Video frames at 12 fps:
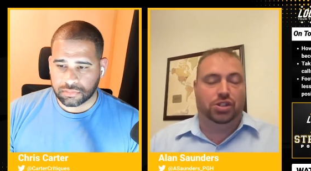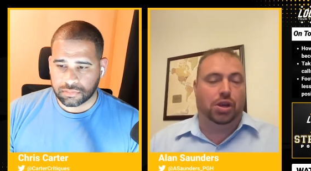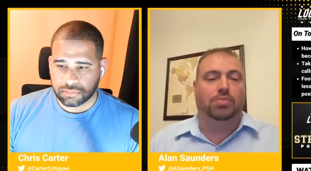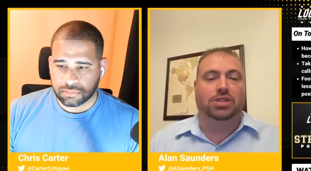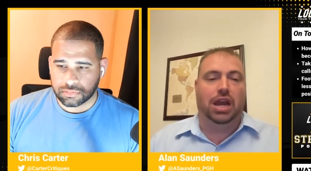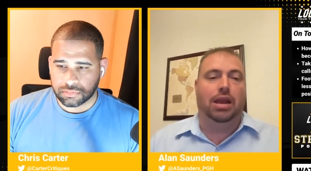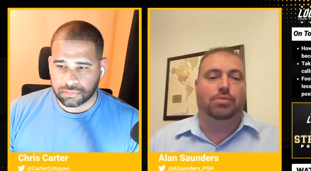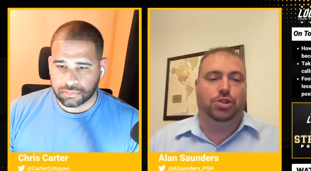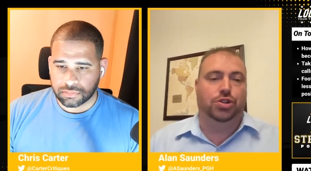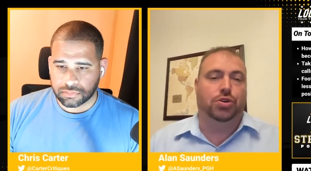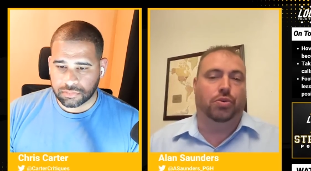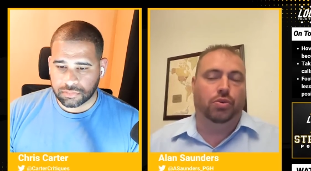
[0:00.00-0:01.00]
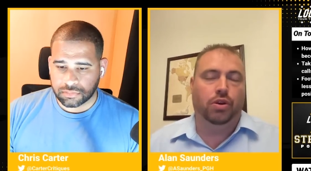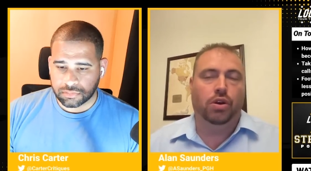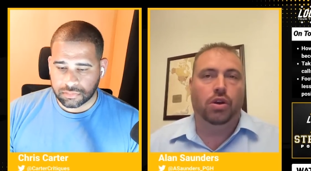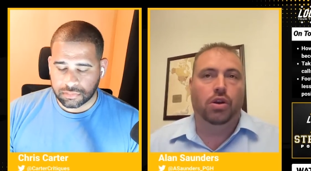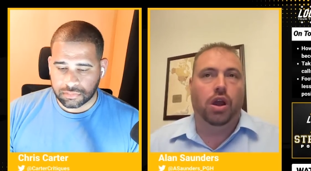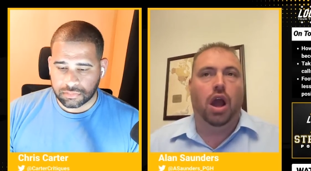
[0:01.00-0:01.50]
Speaker 1: sometime soon?
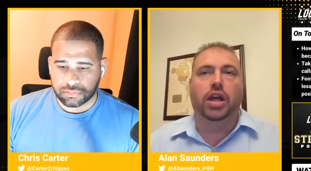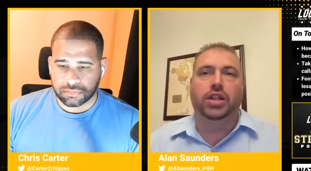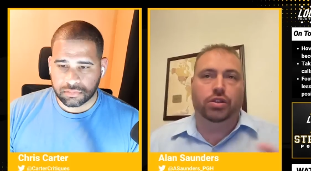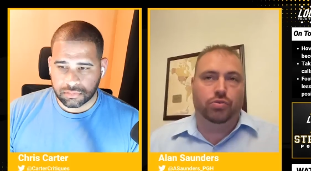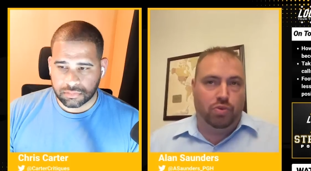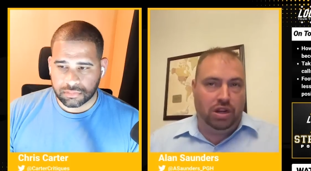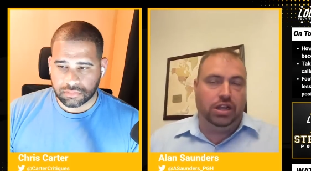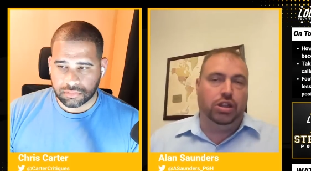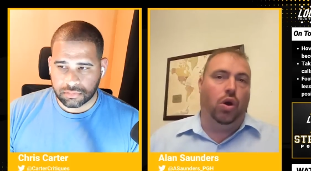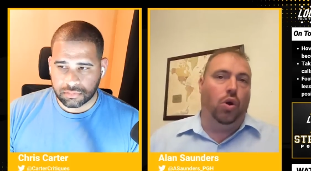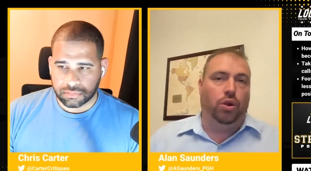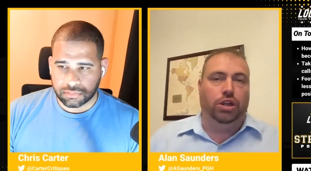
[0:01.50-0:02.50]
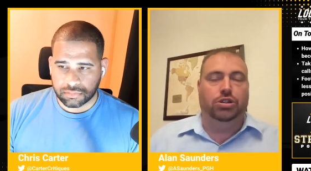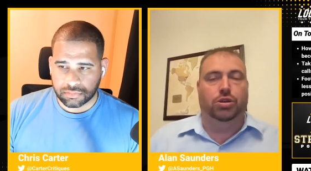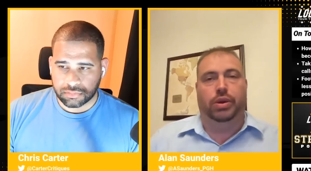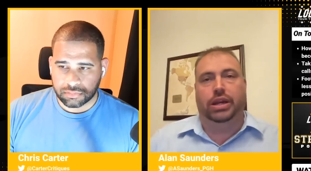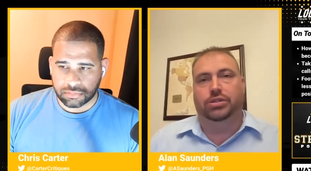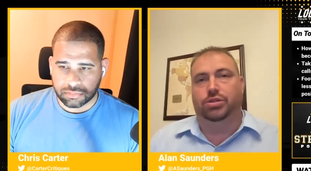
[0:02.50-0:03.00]
I think really the only
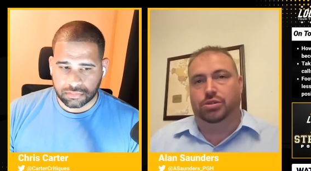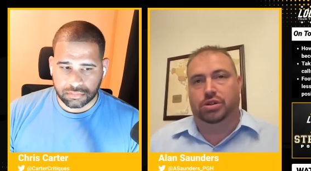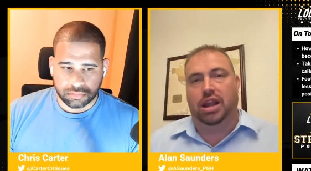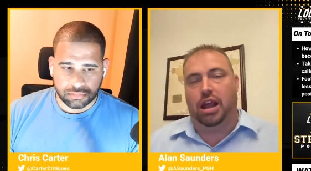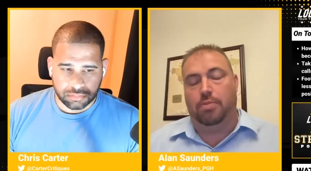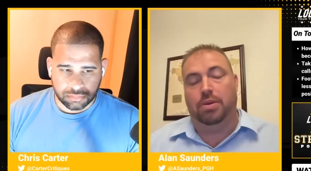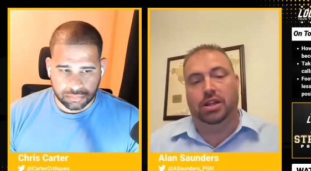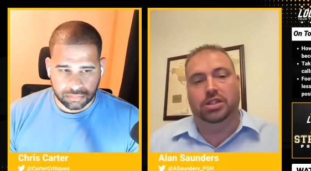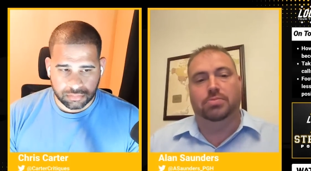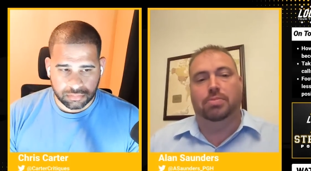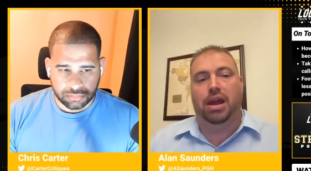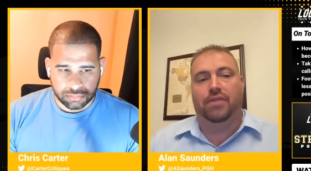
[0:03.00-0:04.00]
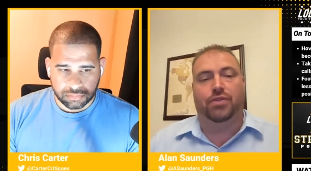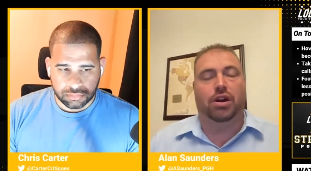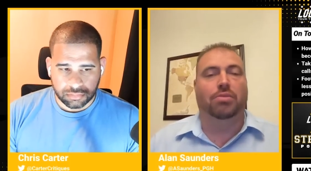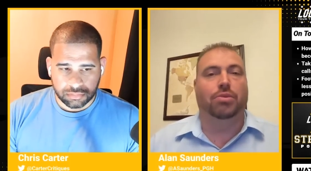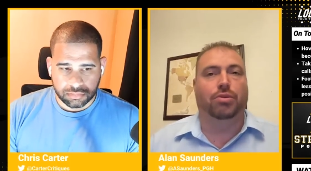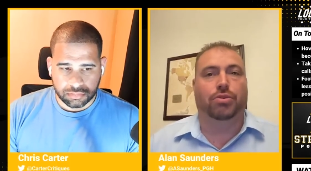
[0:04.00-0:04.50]
two answers are Kyle Pitts and Pat
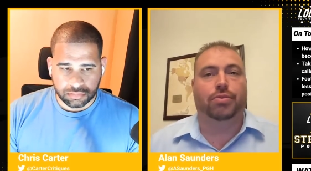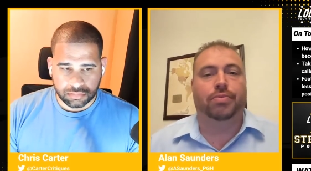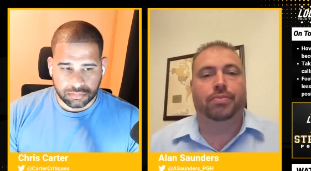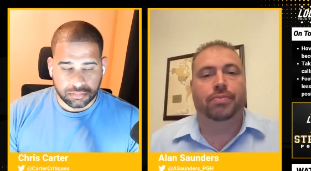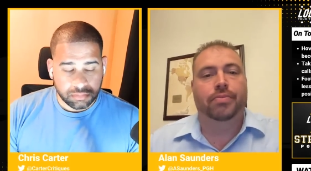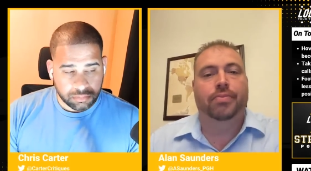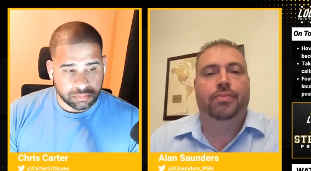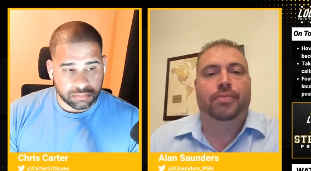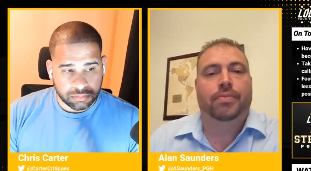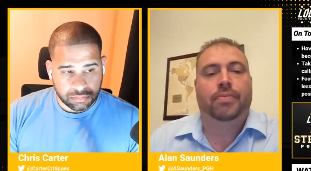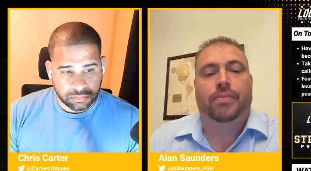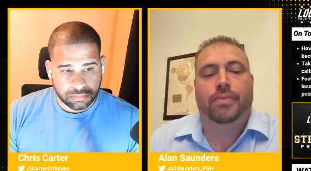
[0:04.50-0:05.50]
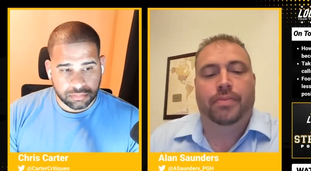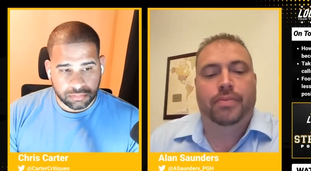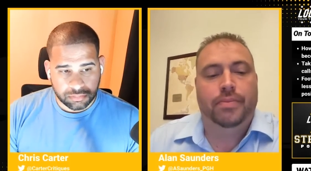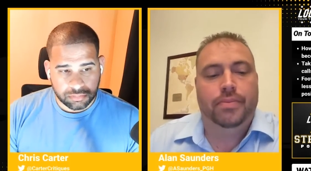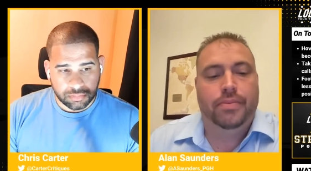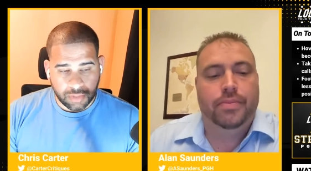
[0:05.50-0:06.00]
Freiermuth. Hmm.
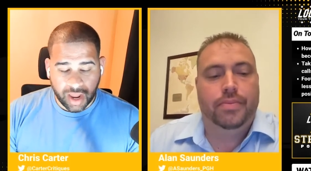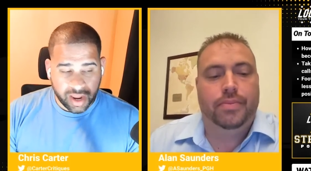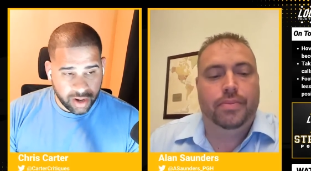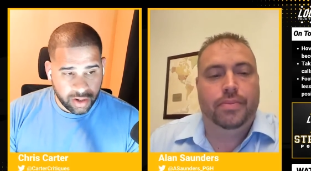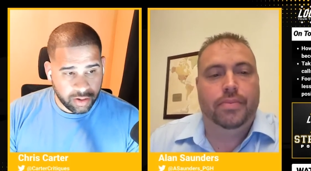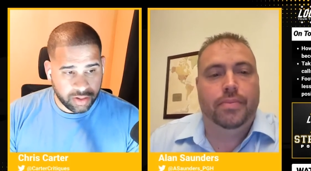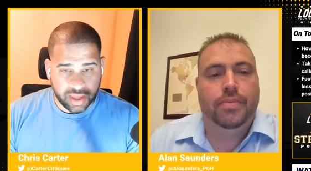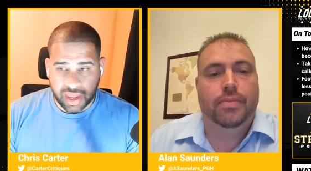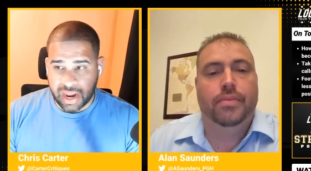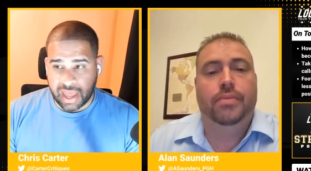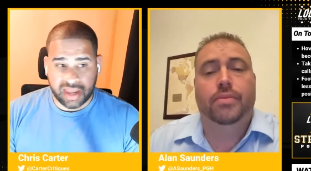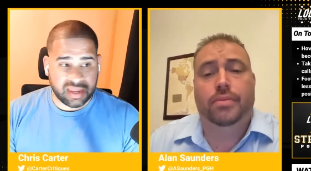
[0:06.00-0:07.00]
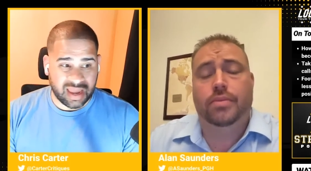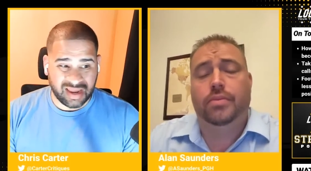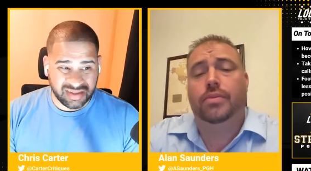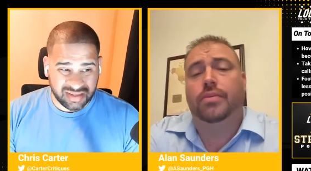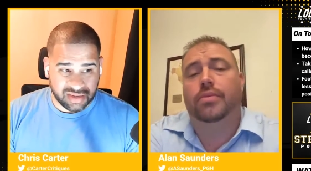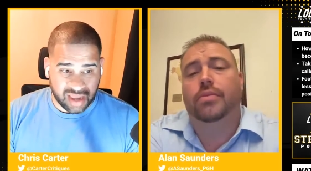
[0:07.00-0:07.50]
Speaker 2: No, I hear you on that, and I
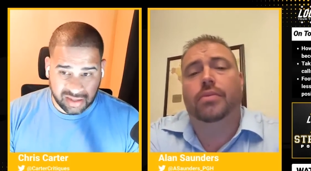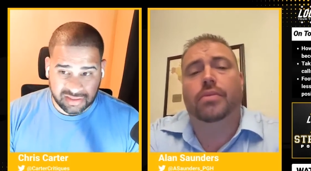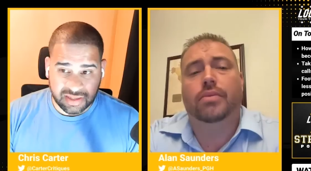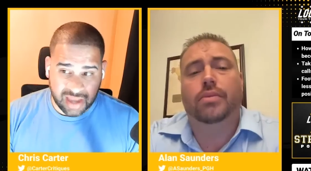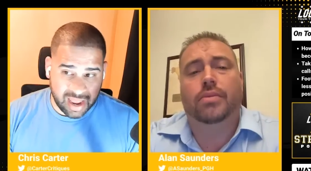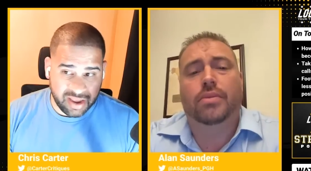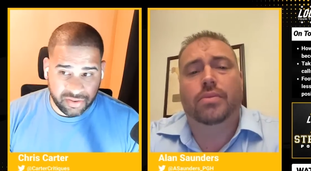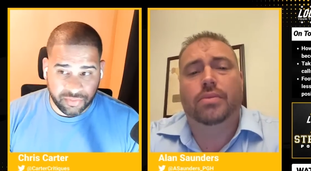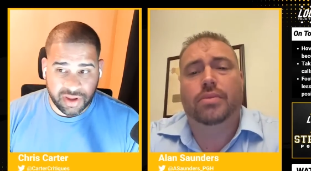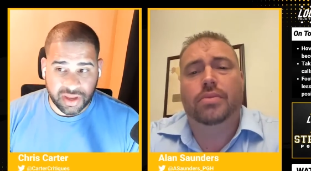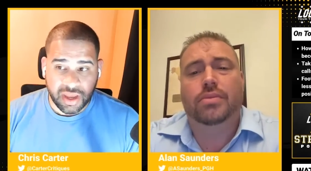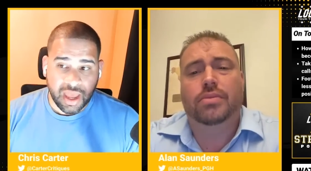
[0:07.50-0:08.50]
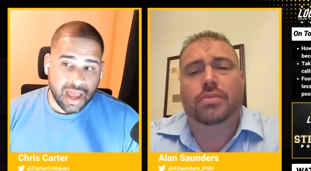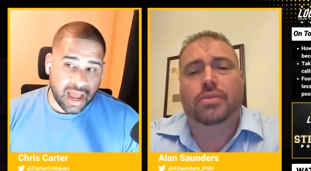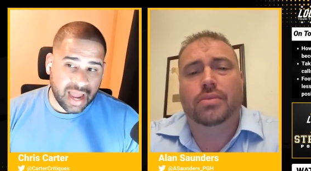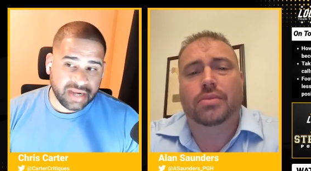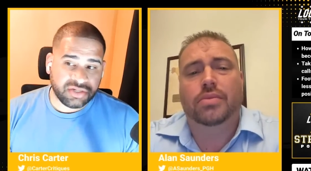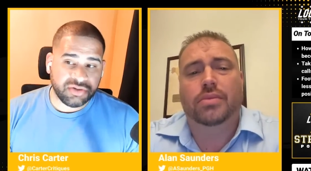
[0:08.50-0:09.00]
actually I agree.
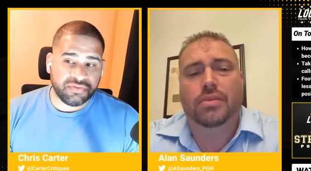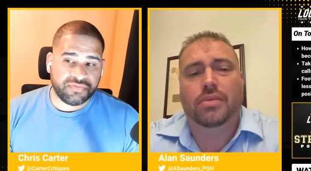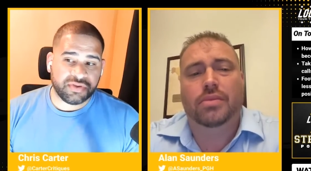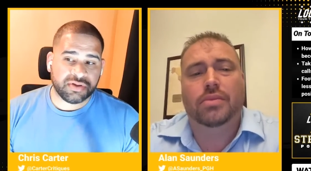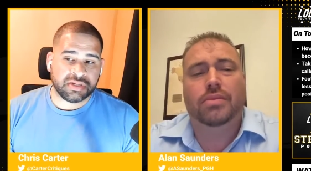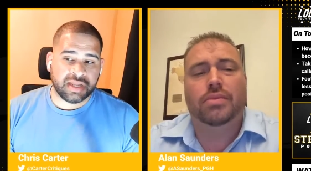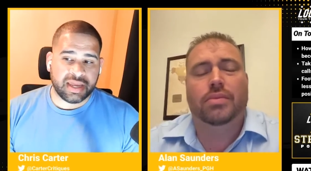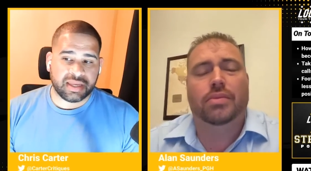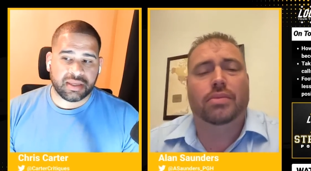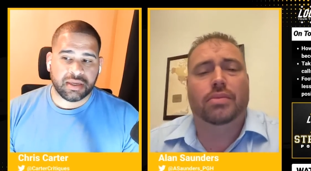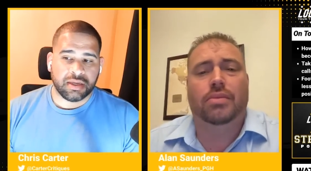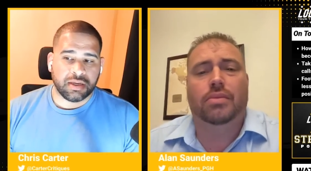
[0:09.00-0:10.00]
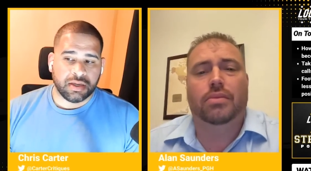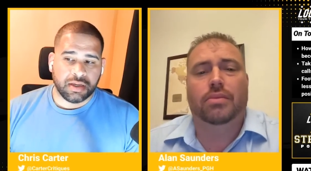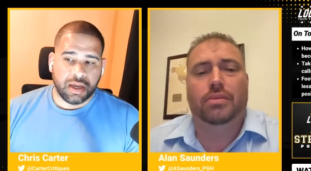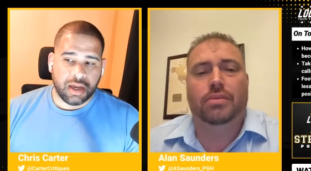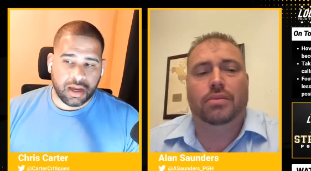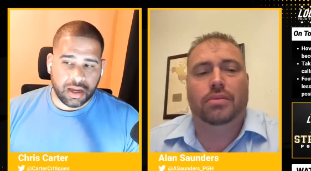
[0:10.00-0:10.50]
I do feel like
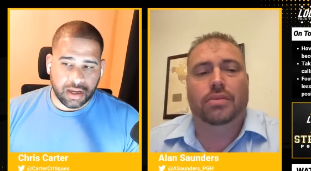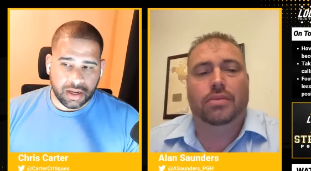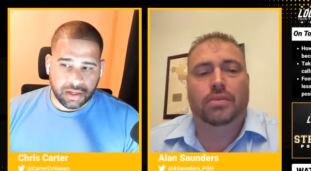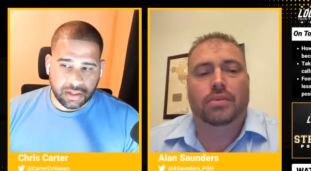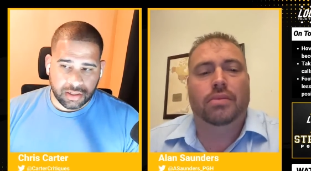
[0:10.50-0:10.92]
uh,